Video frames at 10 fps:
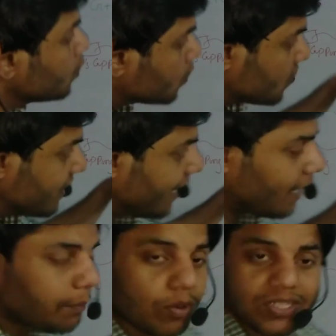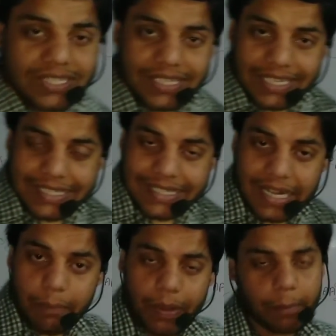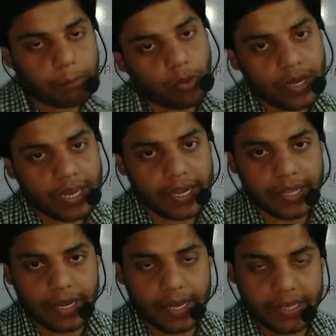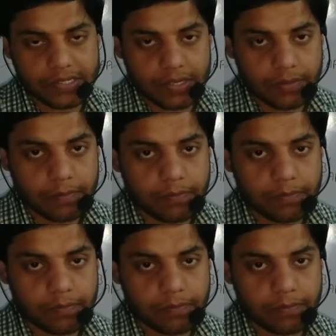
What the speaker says: So second process is 3' polyadenylation.